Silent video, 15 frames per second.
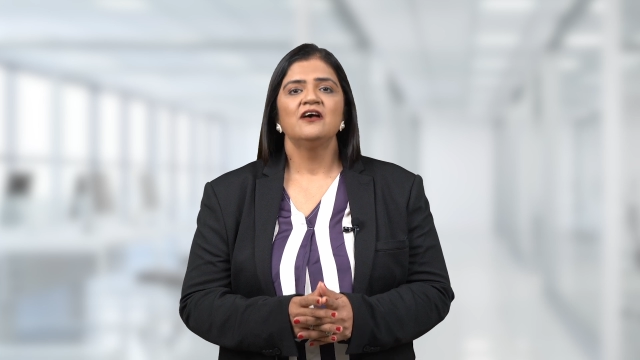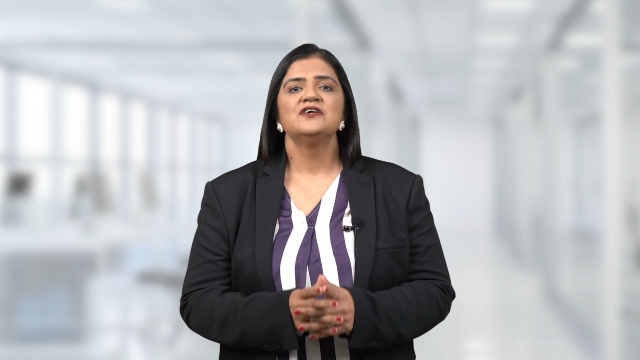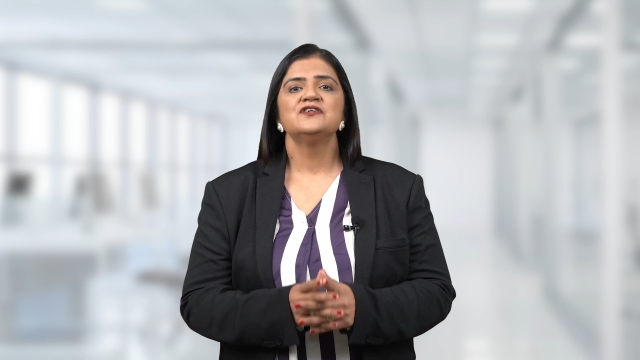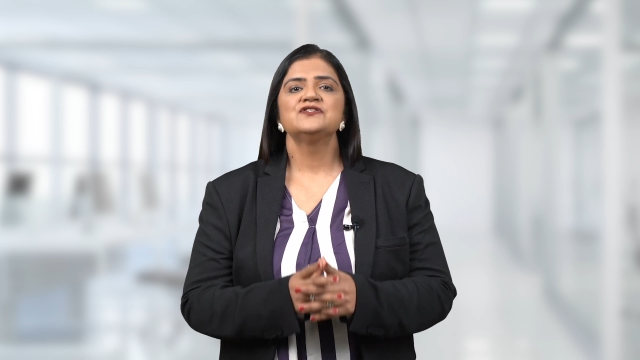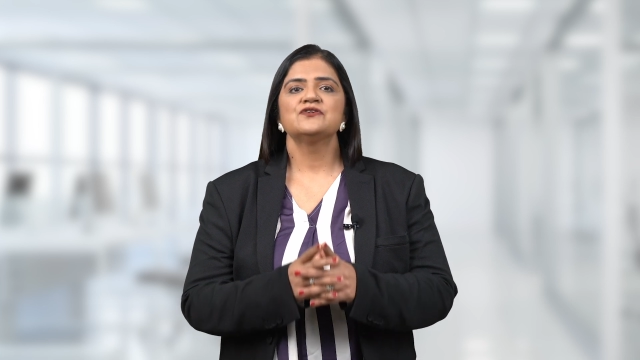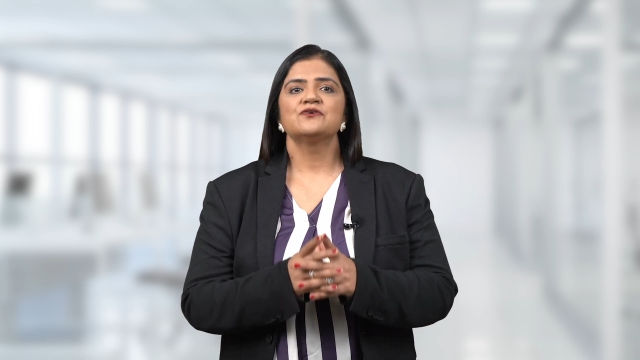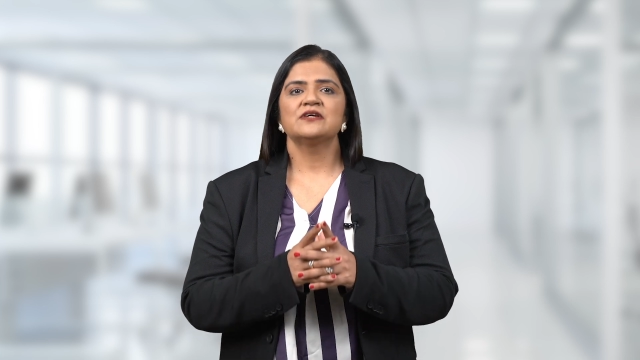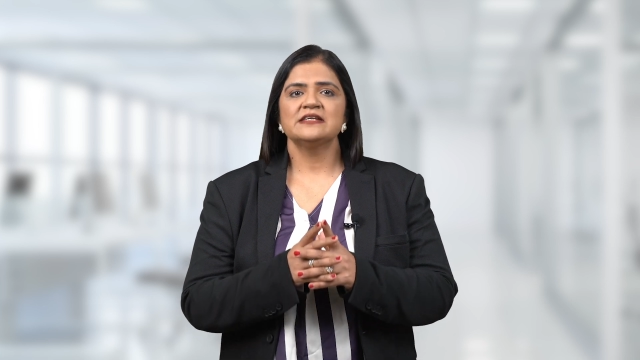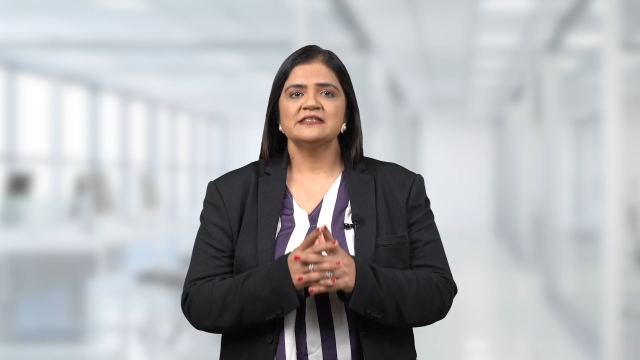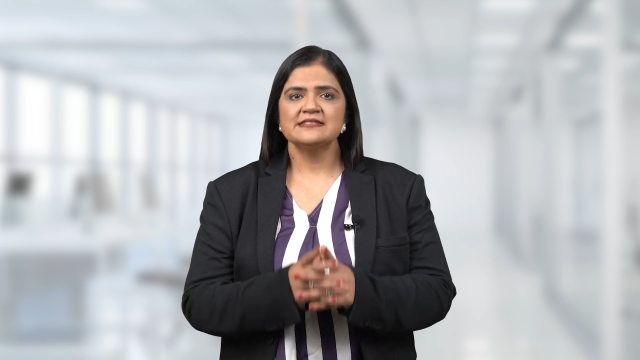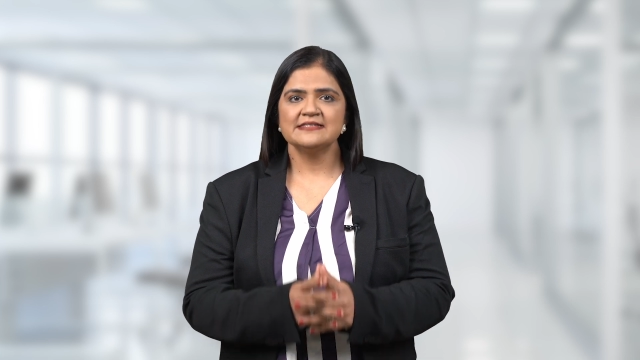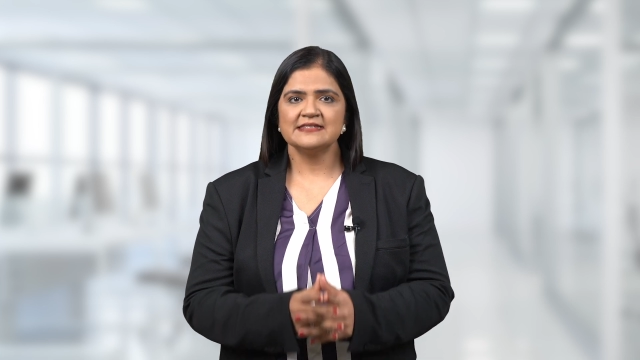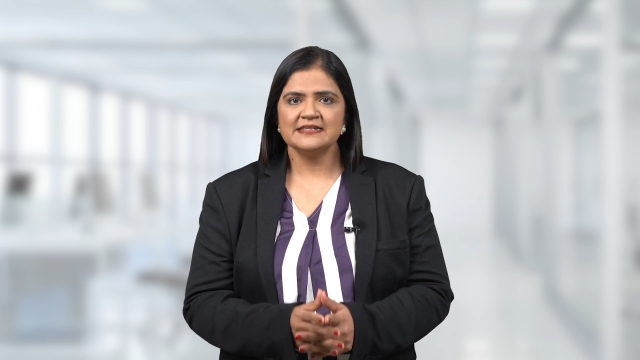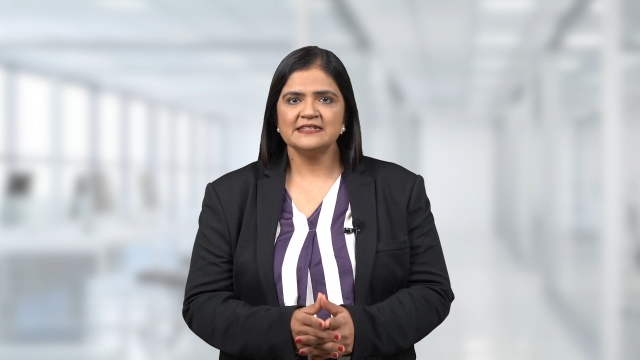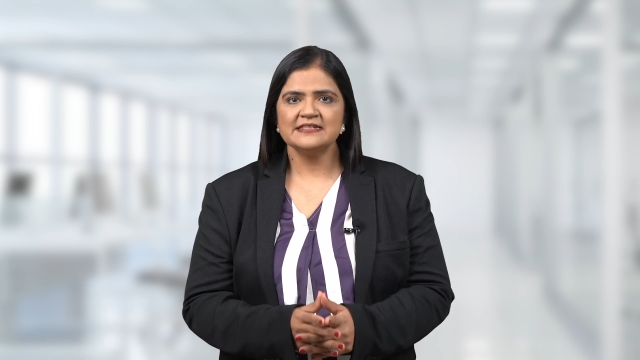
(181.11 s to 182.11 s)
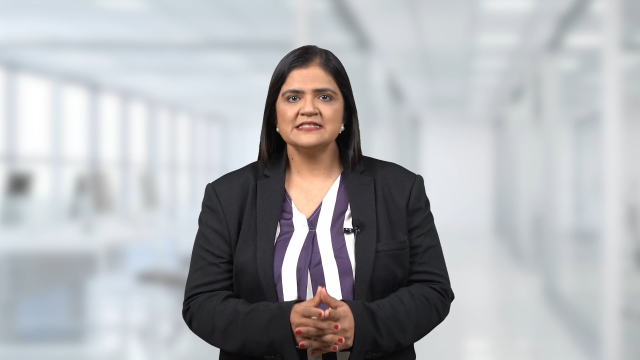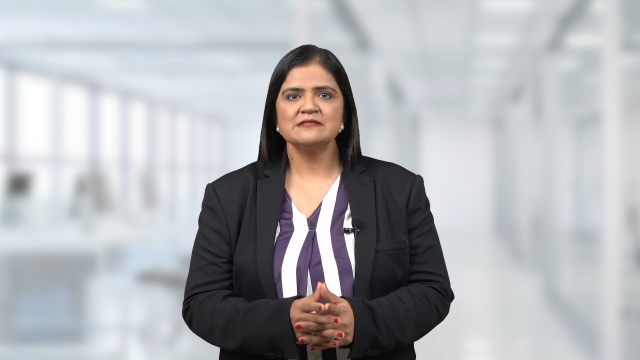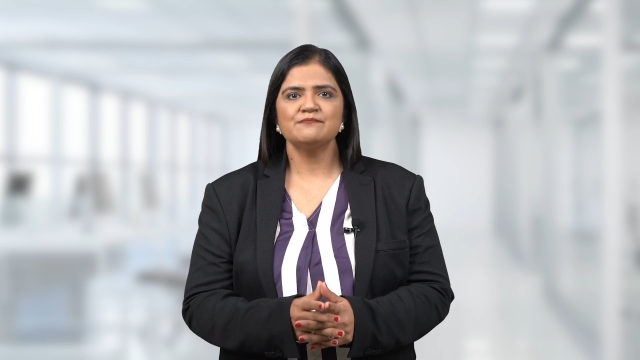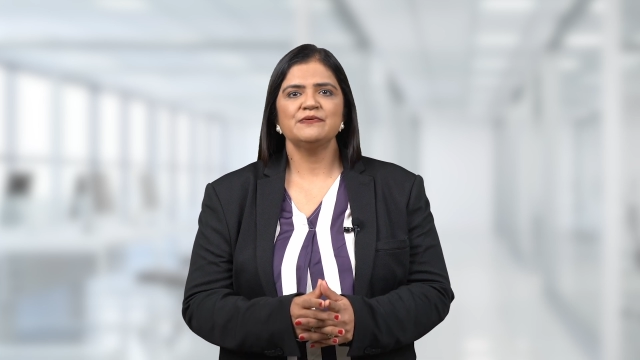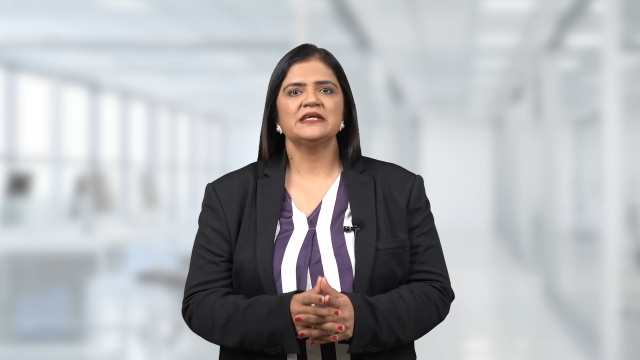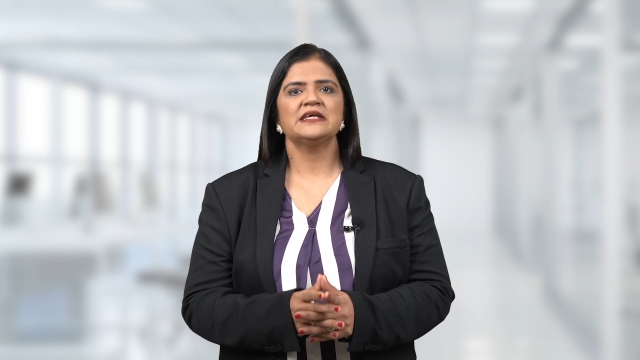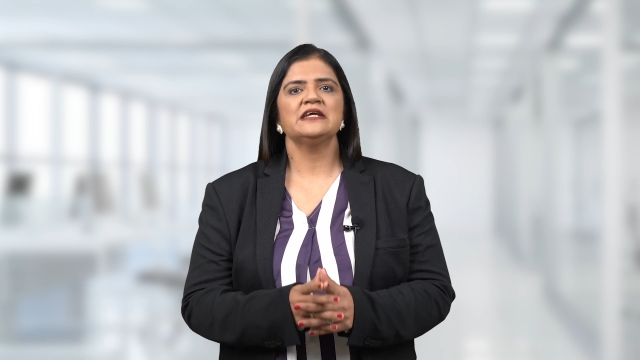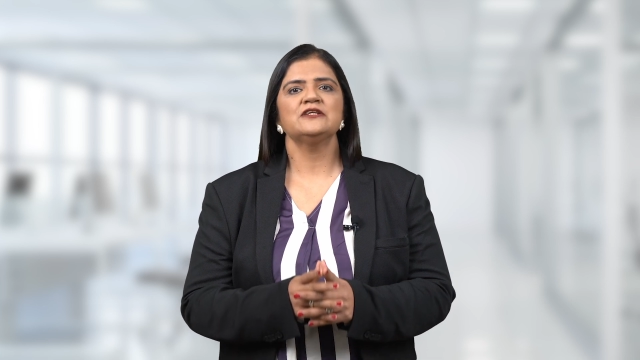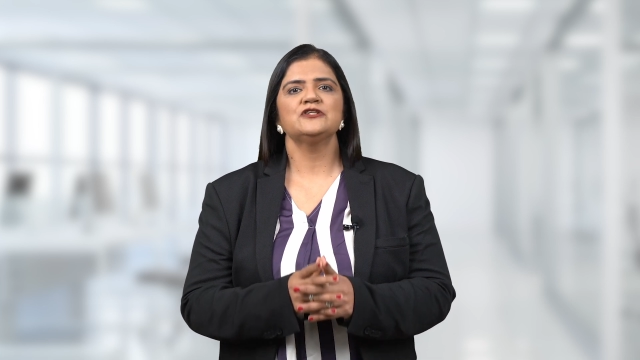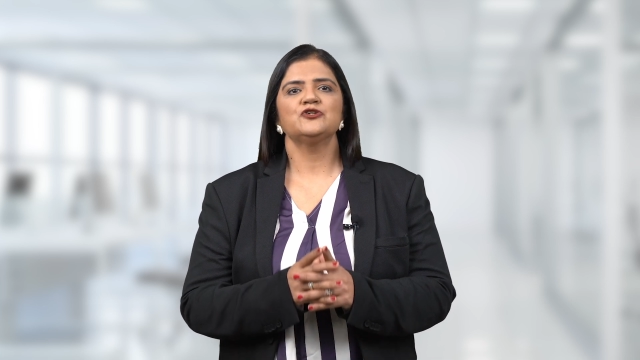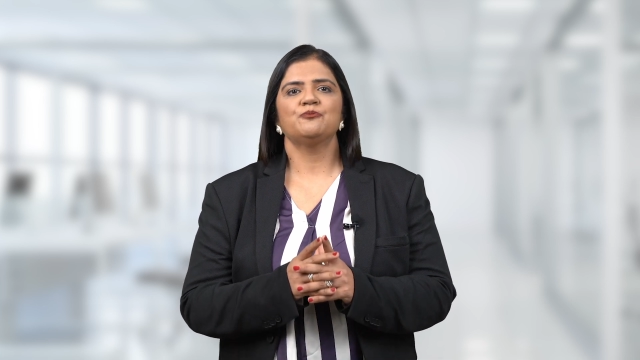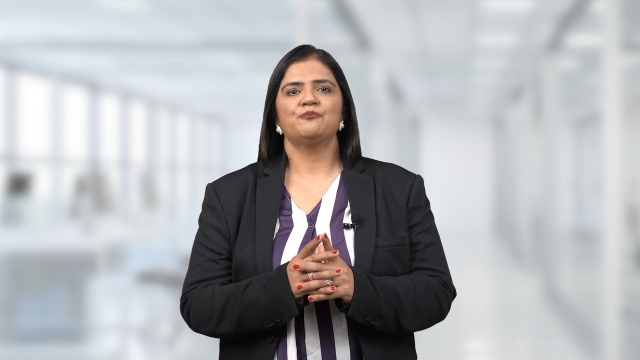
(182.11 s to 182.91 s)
so consider speaking to a